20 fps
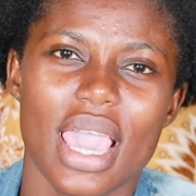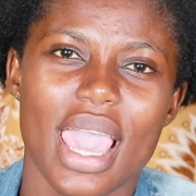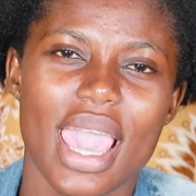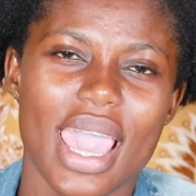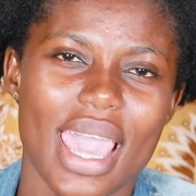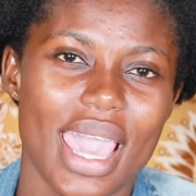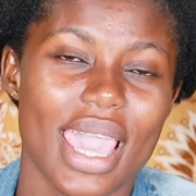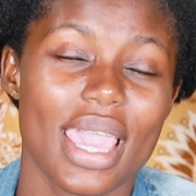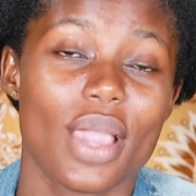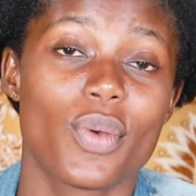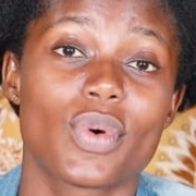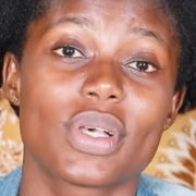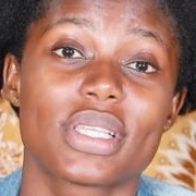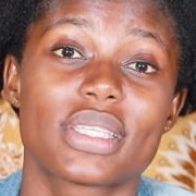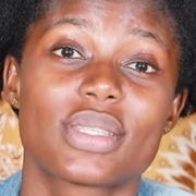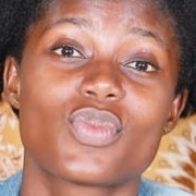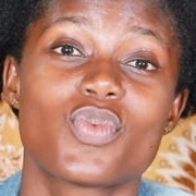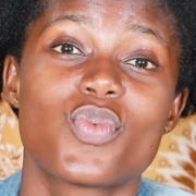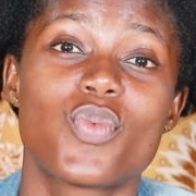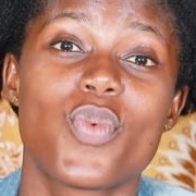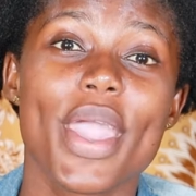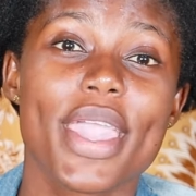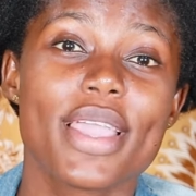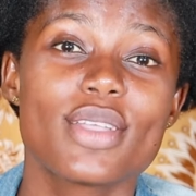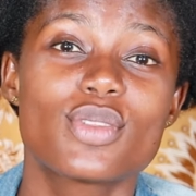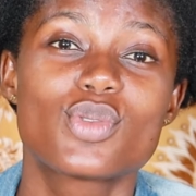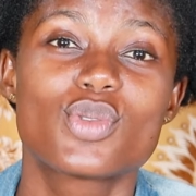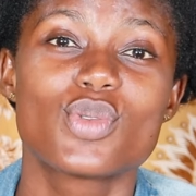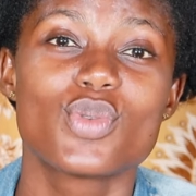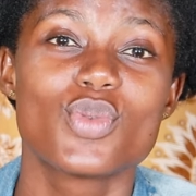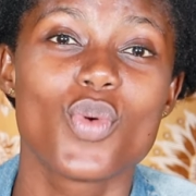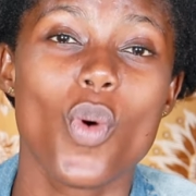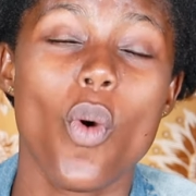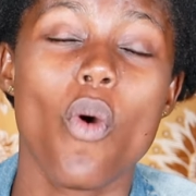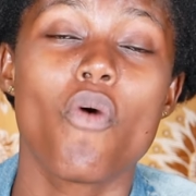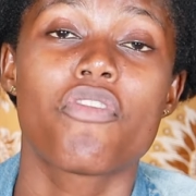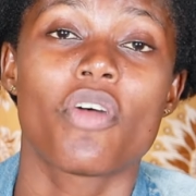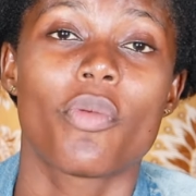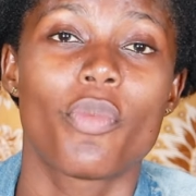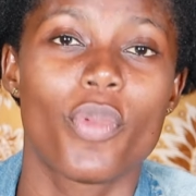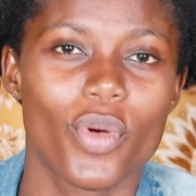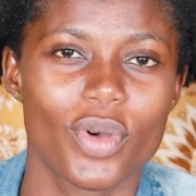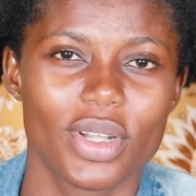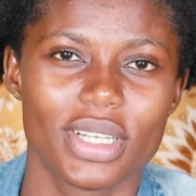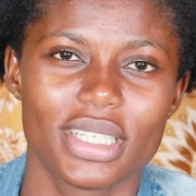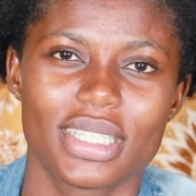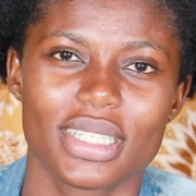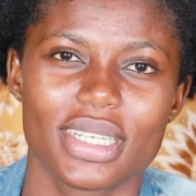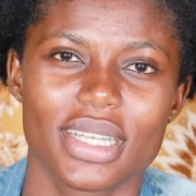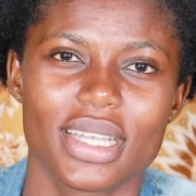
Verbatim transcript: it was way too overboard.